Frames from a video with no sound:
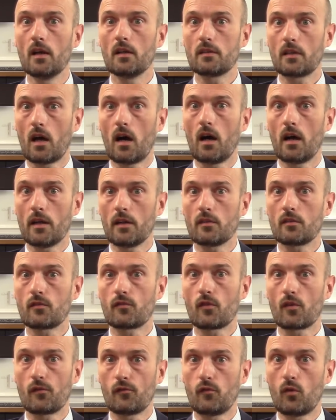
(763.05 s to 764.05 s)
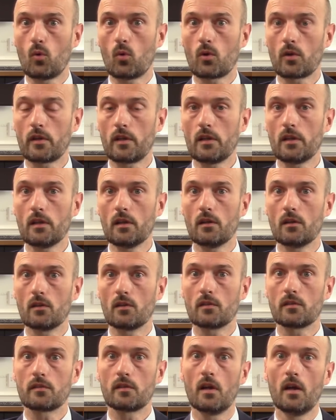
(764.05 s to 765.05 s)
the highest for 40
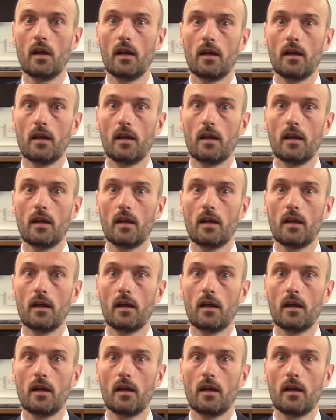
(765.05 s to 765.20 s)
years.